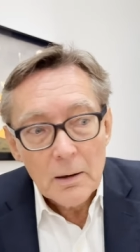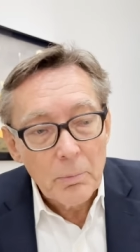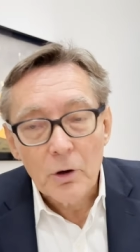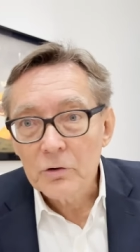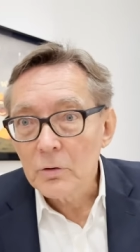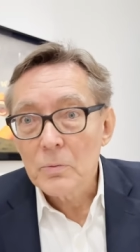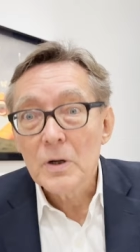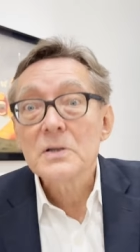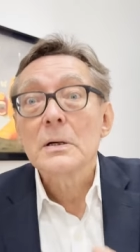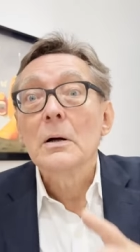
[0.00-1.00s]
Breton
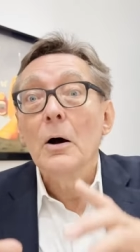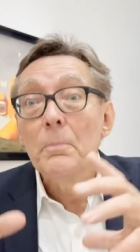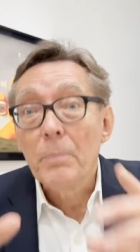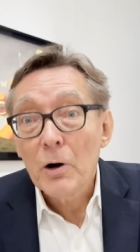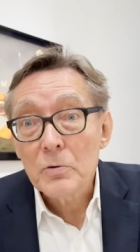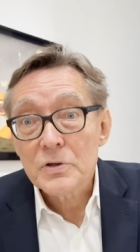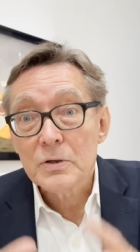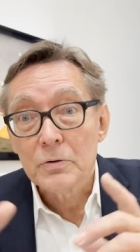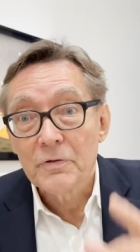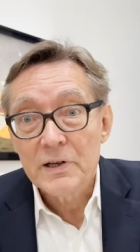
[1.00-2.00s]
was
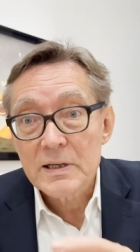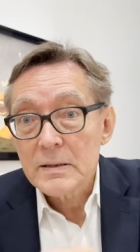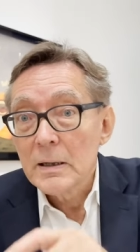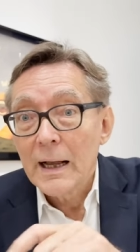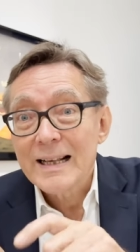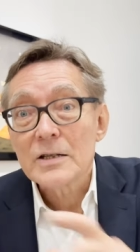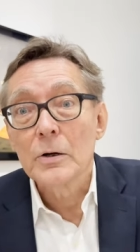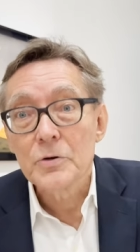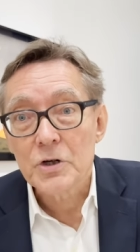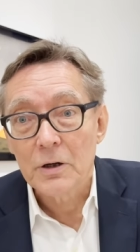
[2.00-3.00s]
opposed to this
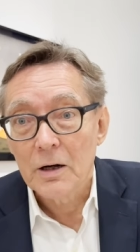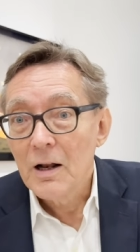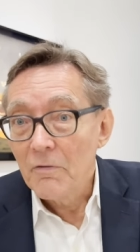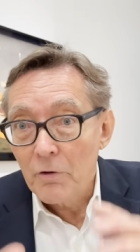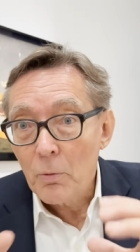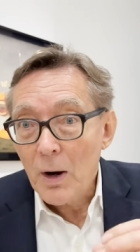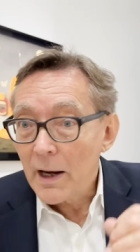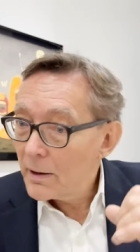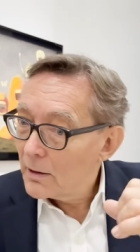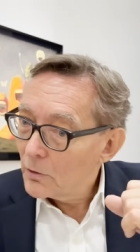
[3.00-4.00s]
exclusion. The
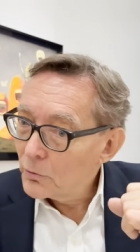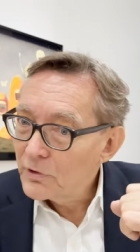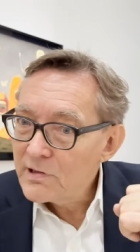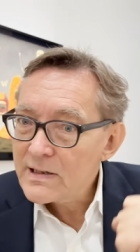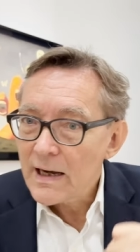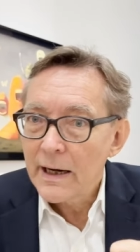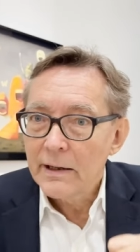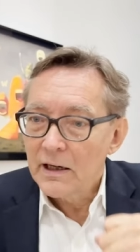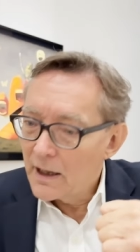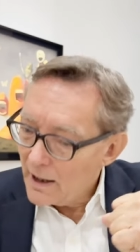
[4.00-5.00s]
one who
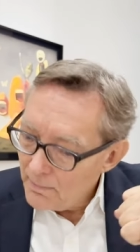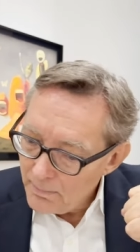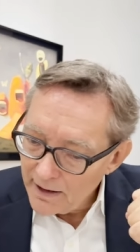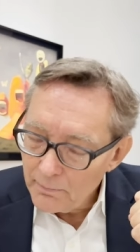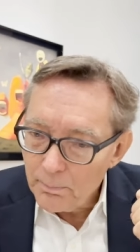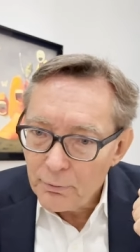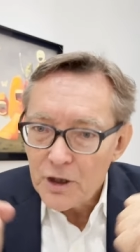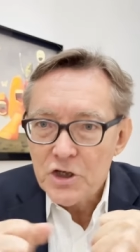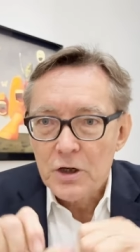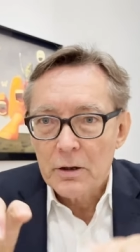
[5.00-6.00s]
decided and made
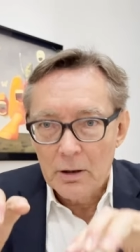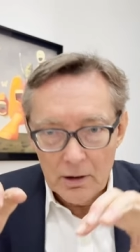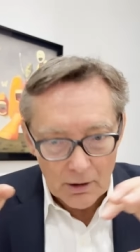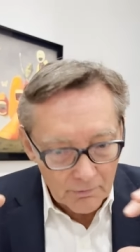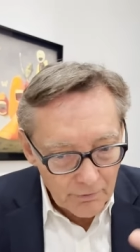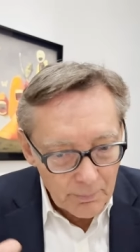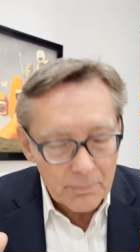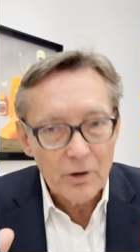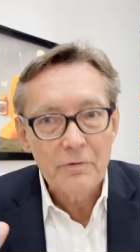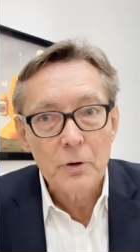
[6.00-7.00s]
pressure on the
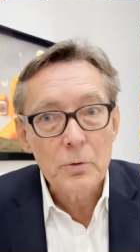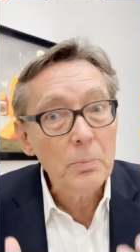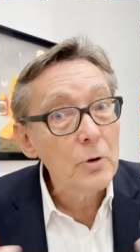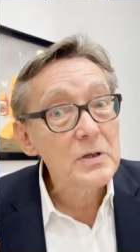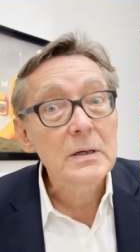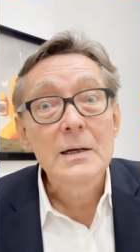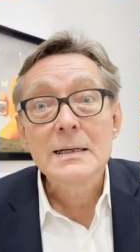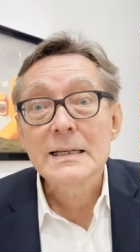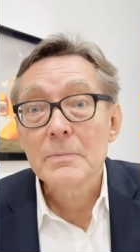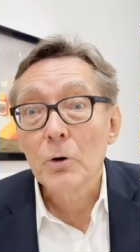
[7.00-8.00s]
people of the group was
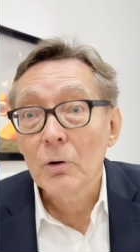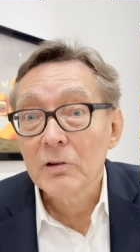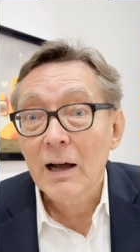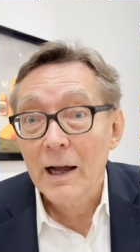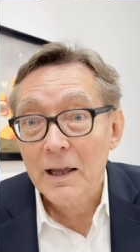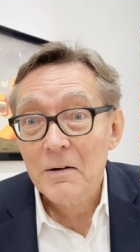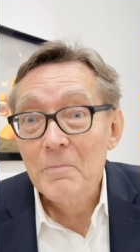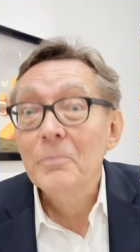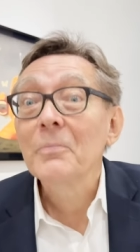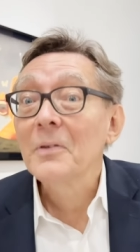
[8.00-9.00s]
Simon Hantaï.
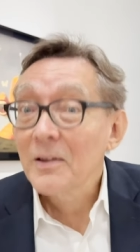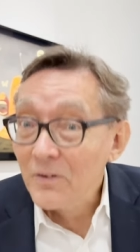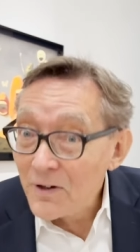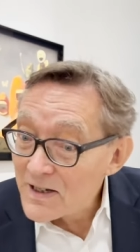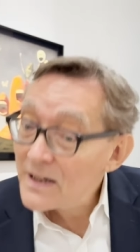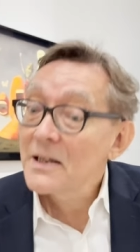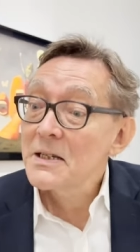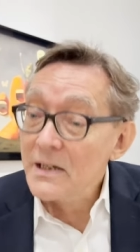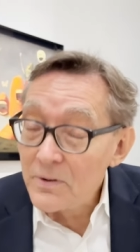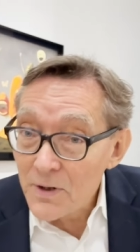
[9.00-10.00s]
Ah. So it's,
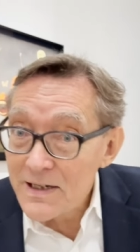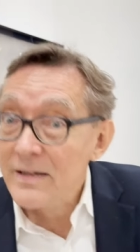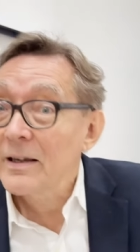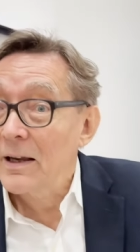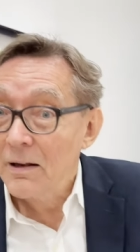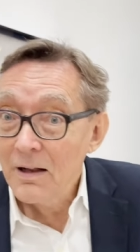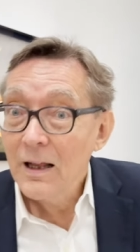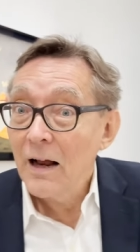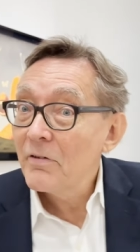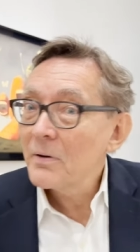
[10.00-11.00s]
it's interesting.
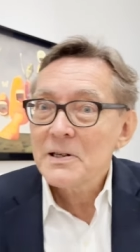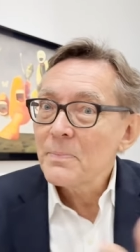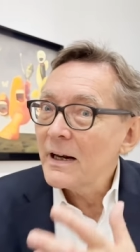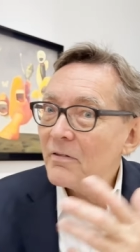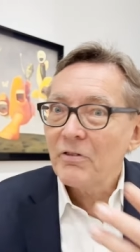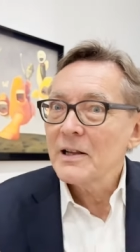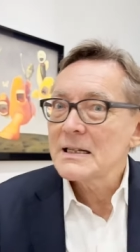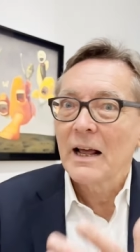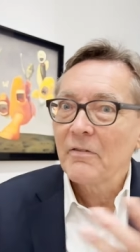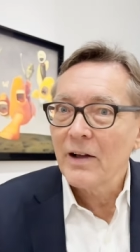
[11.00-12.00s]
And there is many things
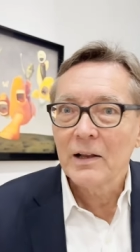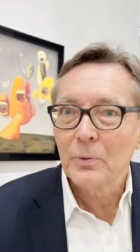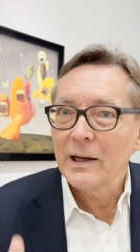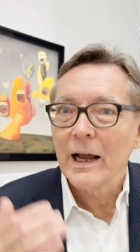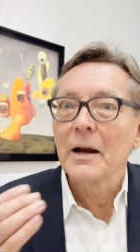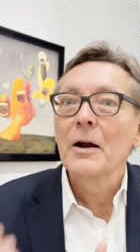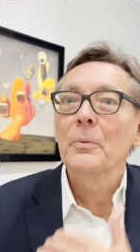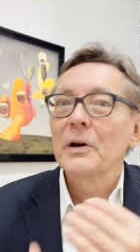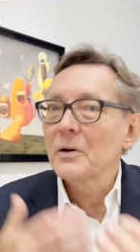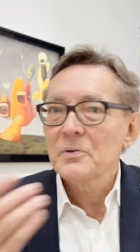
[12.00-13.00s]
like that we can
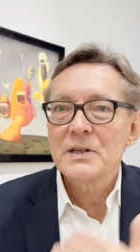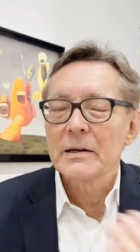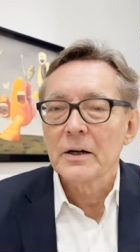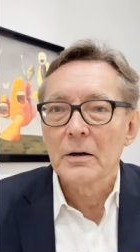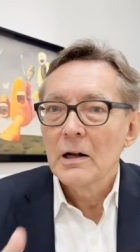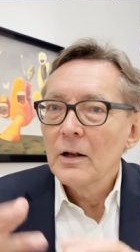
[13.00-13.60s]
reconsider.